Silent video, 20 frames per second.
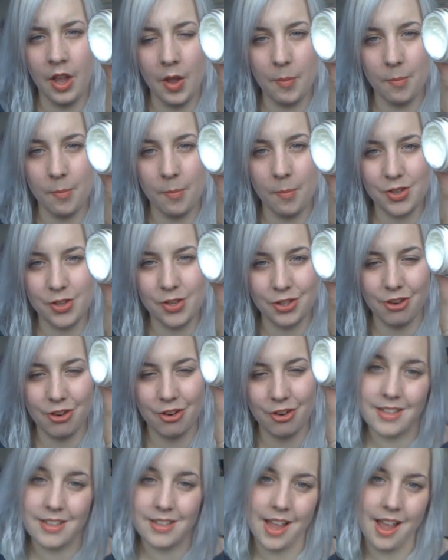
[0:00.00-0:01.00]

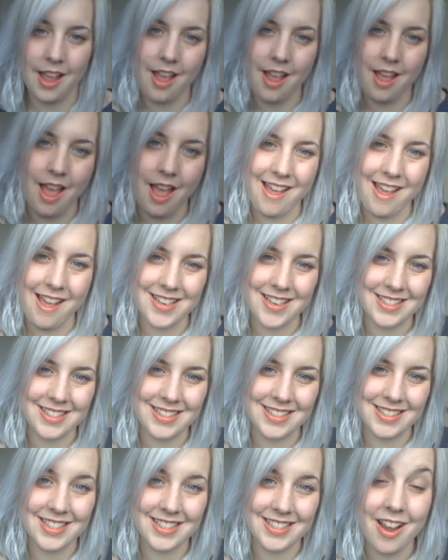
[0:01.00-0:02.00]
moisturiser.
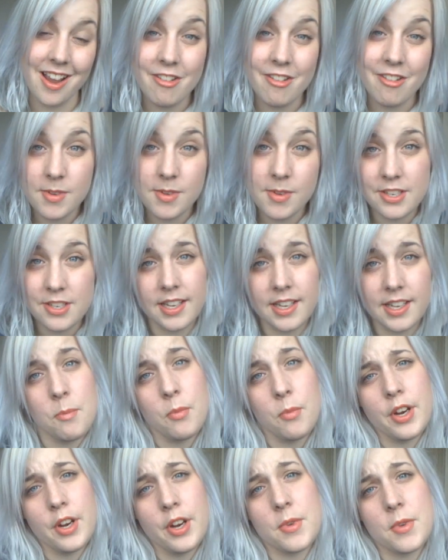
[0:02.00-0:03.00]
And I've been using
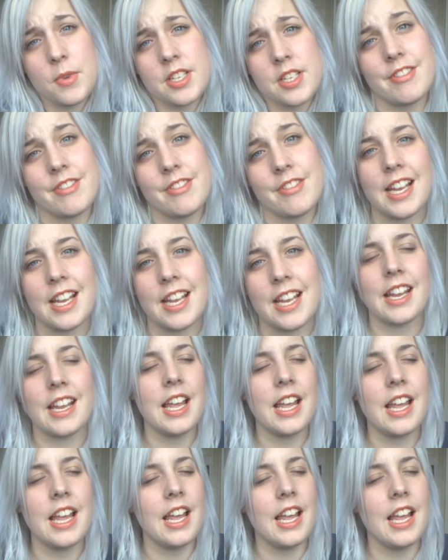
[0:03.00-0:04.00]
it pretty much every day,
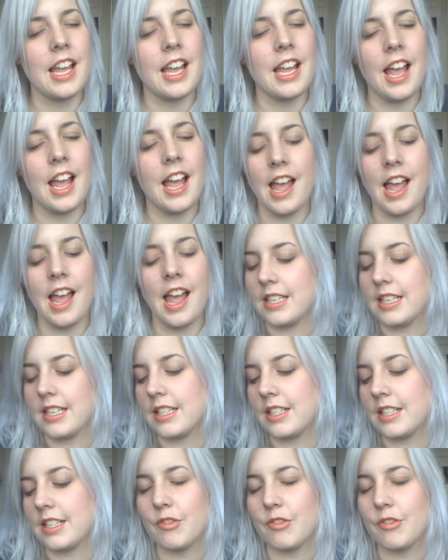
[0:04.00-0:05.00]

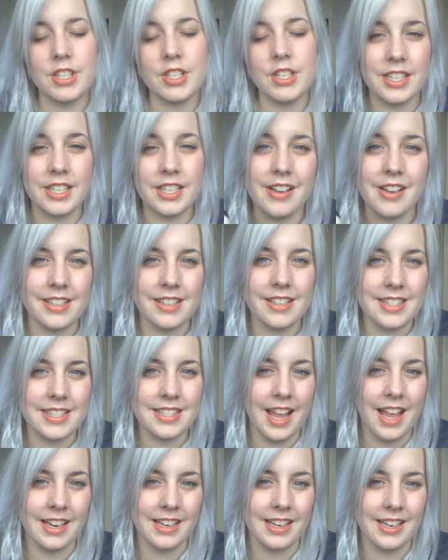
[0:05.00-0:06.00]
and it's really nice,
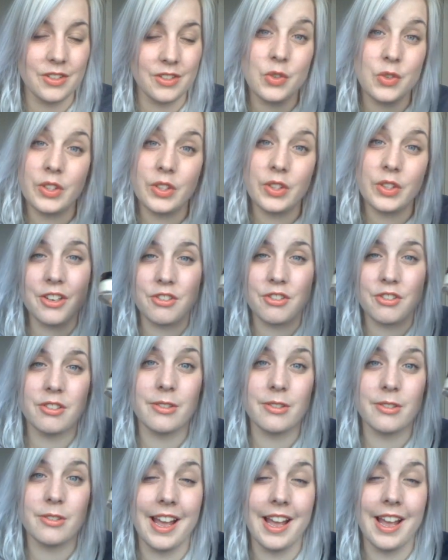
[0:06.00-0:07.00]
and it's all
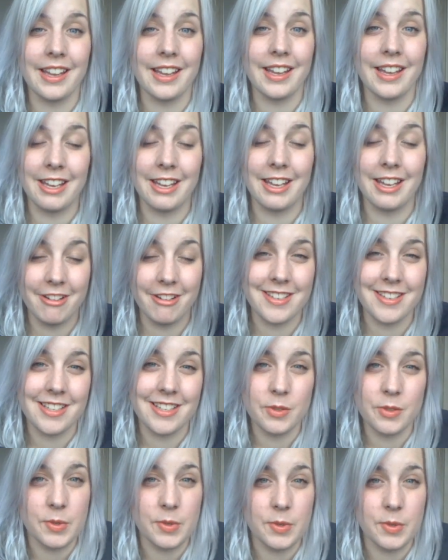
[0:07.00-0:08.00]
natural organic
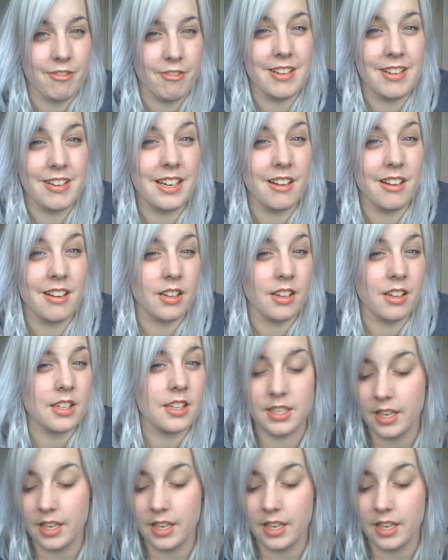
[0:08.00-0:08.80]
ingredients, which I really liked.